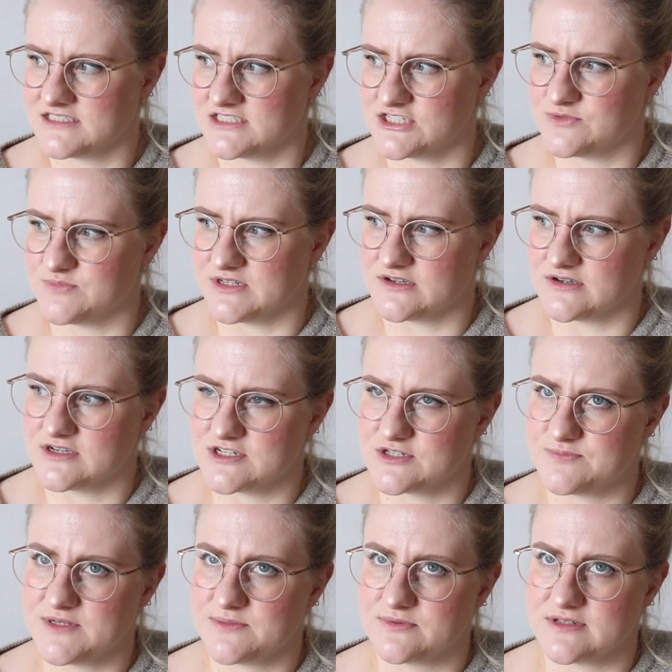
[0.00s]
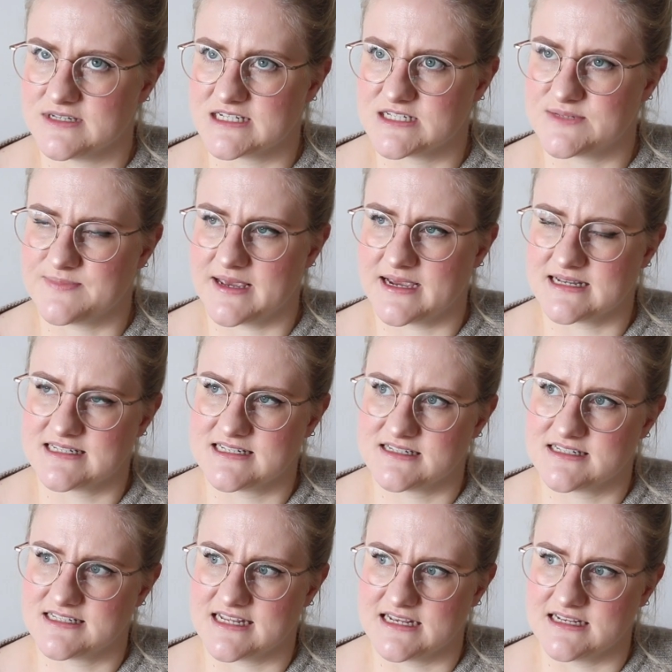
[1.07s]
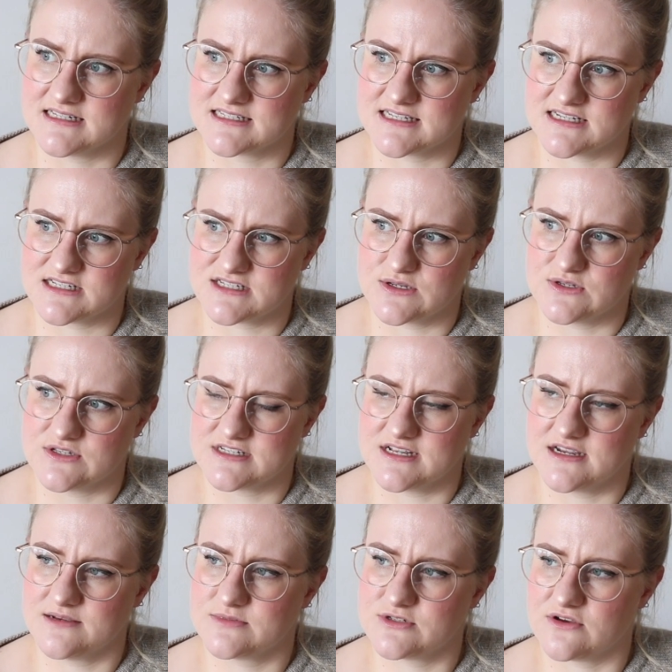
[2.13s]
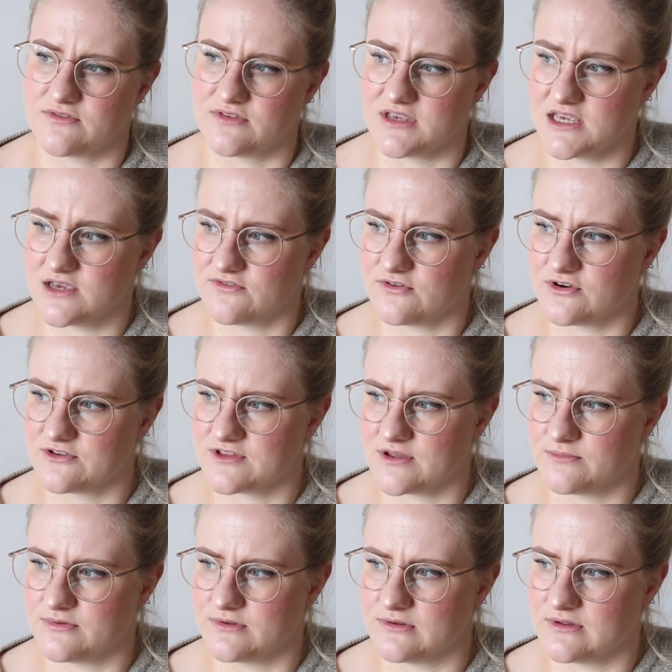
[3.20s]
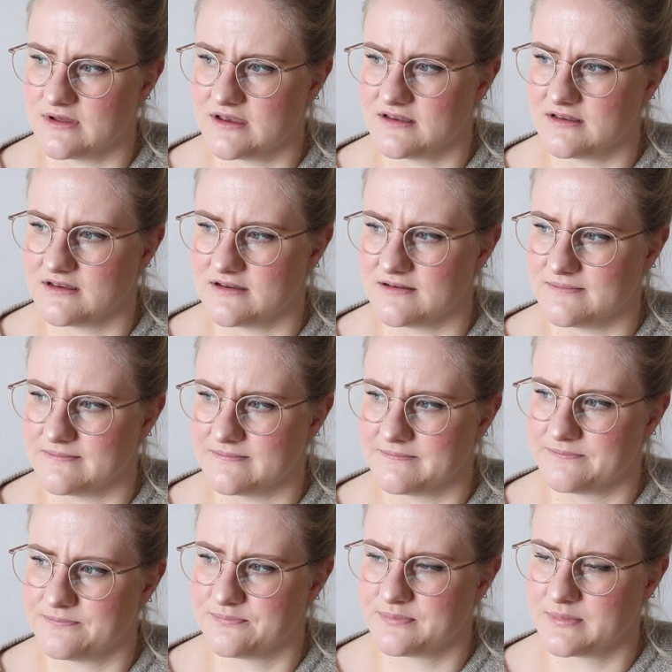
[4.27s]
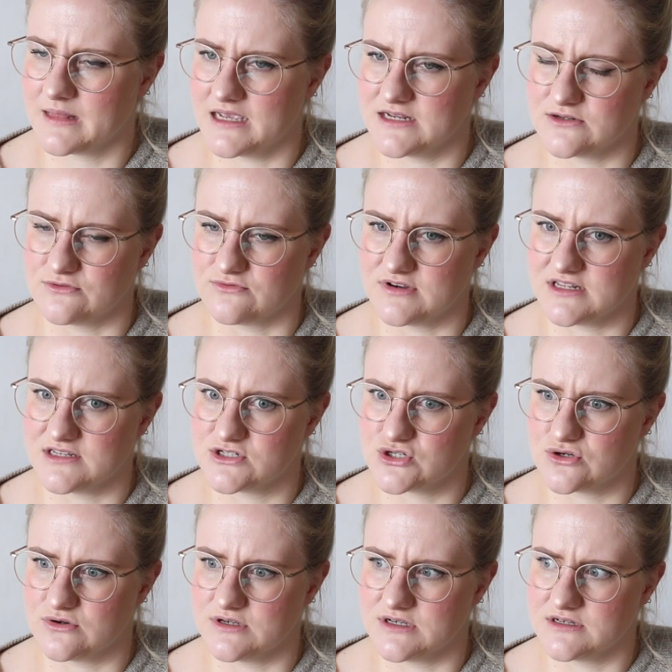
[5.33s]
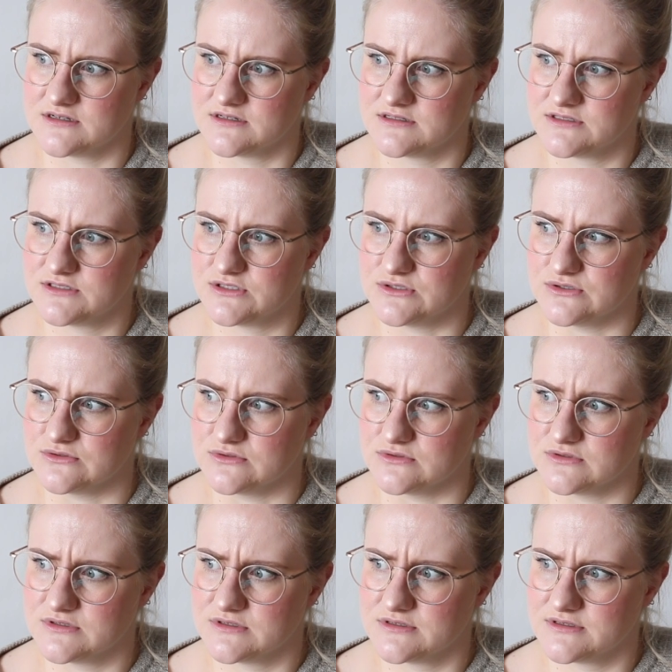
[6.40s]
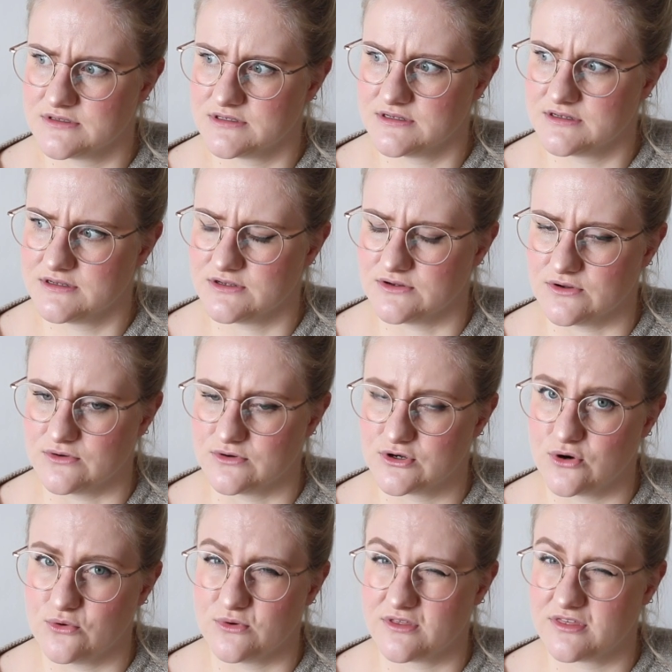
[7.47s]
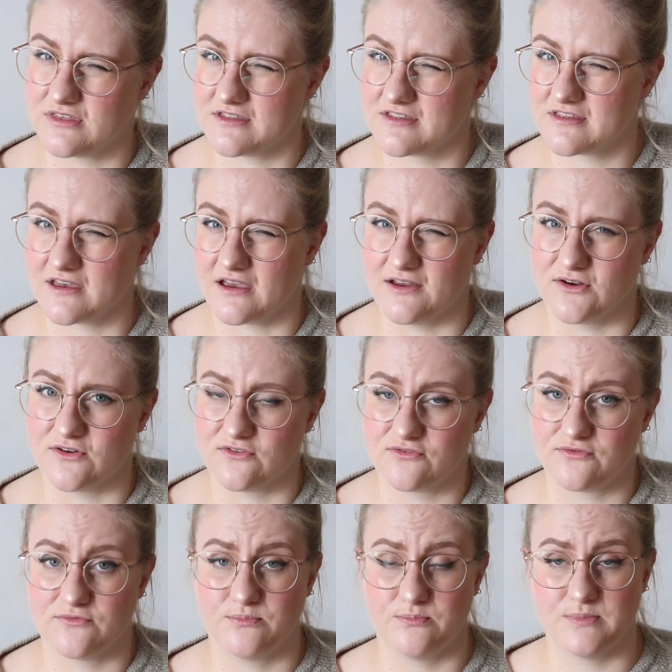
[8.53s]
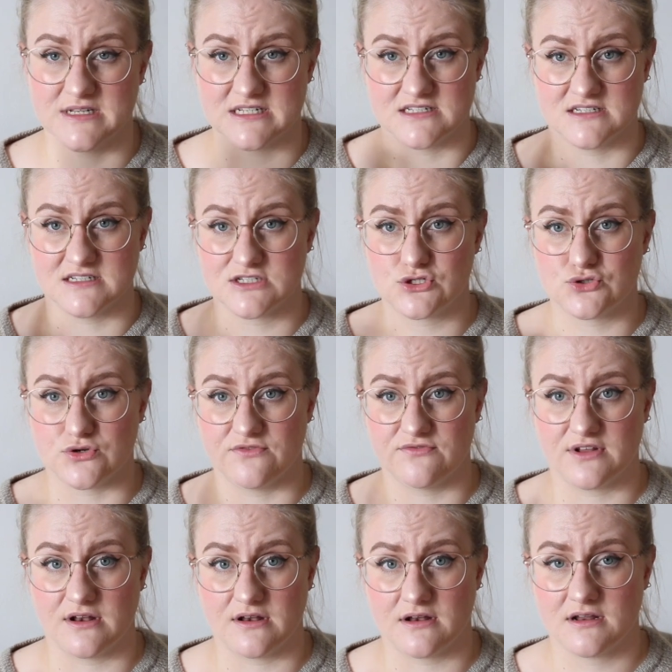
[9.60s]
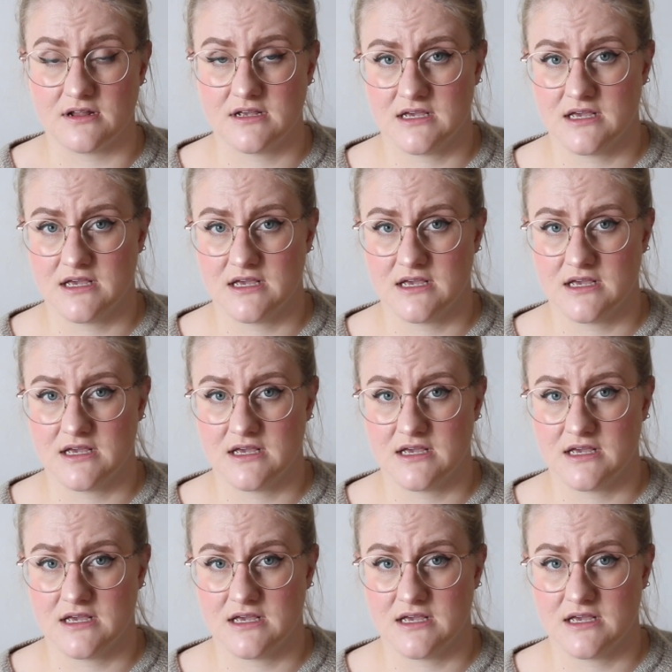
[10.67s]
just because people expect sales at certain times of the year, for example, I don't really enjoy to, you know, go with this kind of business-driven